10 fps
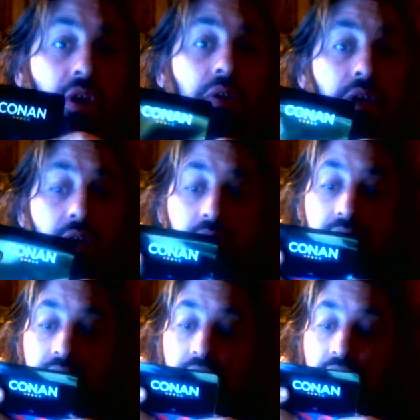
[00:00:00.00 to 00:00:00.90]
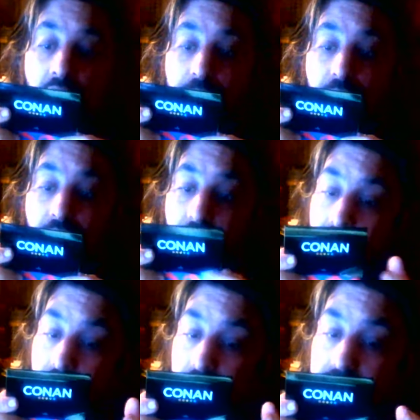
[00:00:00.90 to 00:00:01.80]
Conoco, and they're copyright
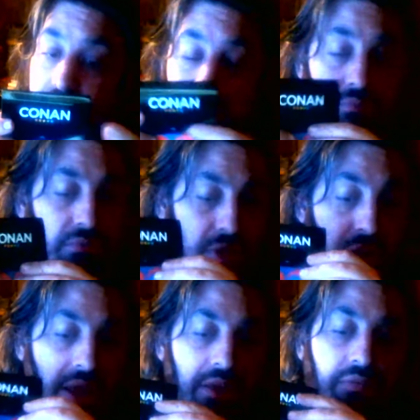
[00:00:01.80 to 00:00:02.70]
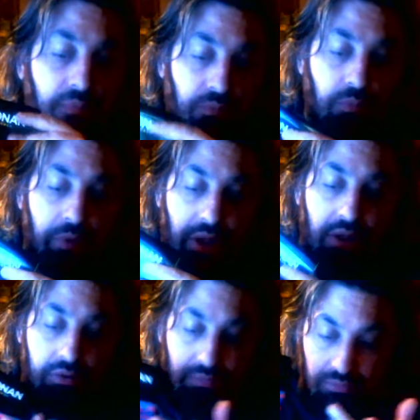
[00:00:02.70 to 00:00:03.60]
Conoco, so it is
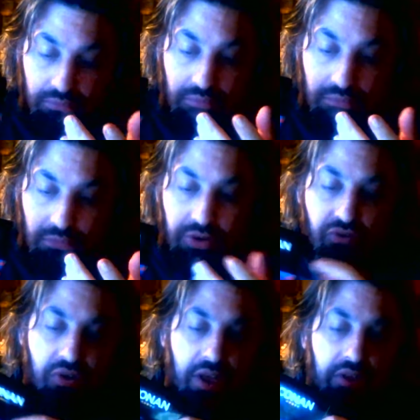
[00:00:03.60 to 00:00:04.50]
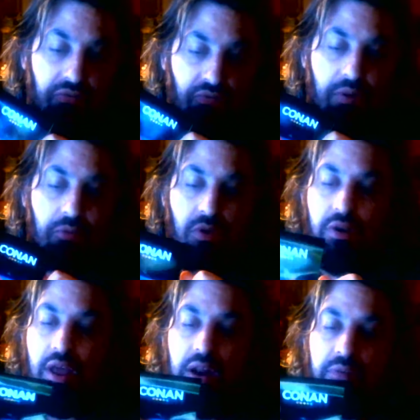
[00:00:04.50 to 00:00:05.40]
real merchandise from
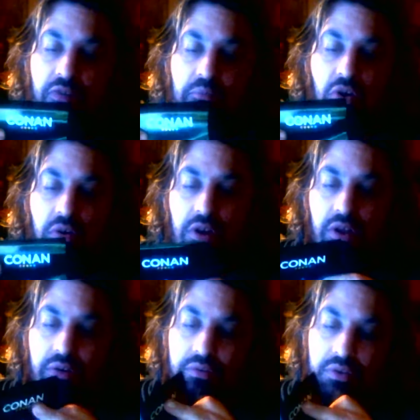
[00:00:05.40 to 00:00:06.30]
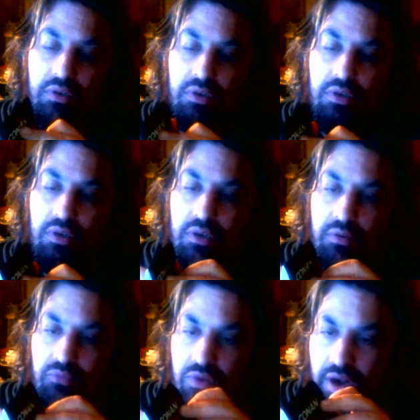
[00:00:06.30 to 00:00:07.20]
Conan and from Conoco.
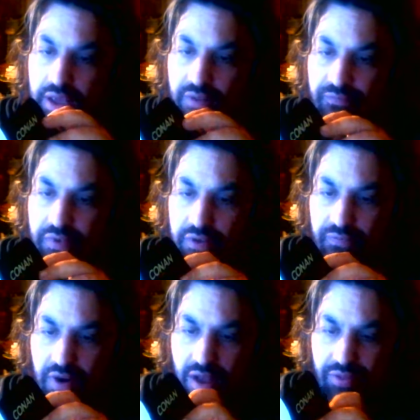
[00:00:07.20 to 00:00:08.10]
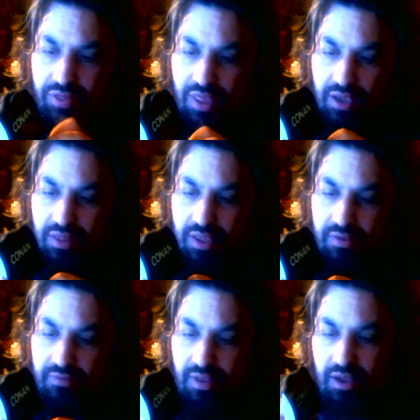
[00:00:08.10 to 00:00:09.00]
Trying to get a feel for how thick
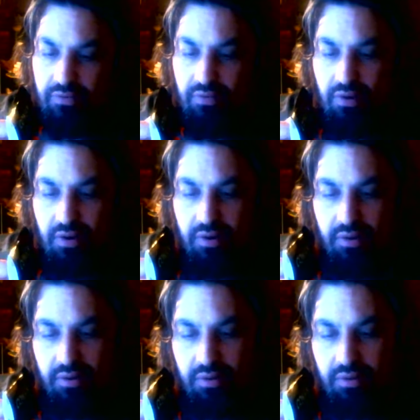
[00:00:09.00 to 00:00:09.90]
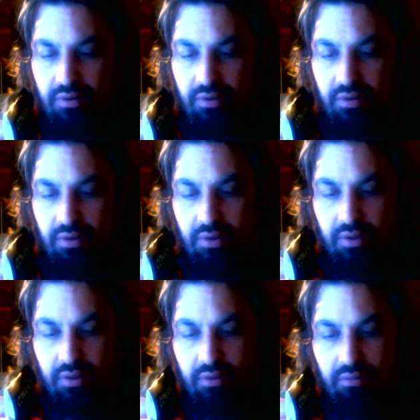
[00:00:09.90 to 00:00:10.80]
these socks are.
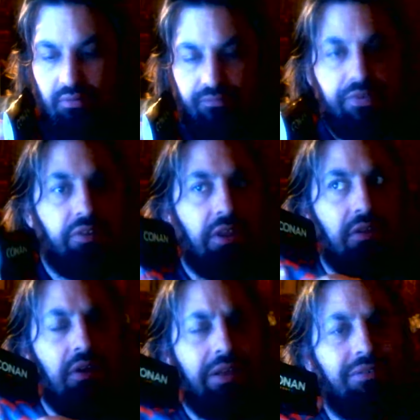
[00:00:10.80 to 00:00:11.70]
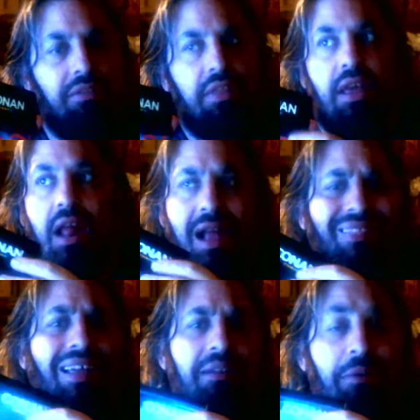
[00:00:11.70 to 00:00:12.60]
Feels like they're nice and thin. I
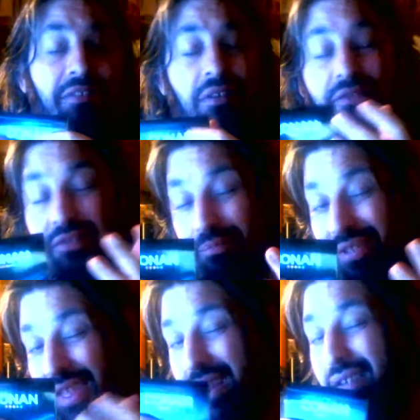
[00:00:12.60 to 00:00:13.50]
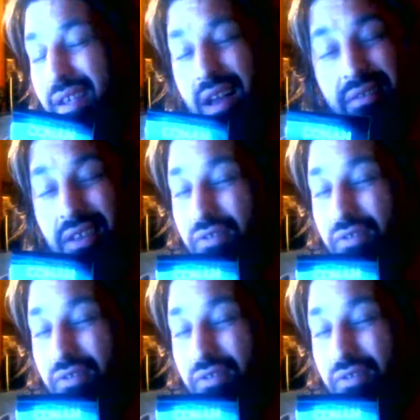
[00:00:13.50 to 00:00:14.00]
like myself some thin socks.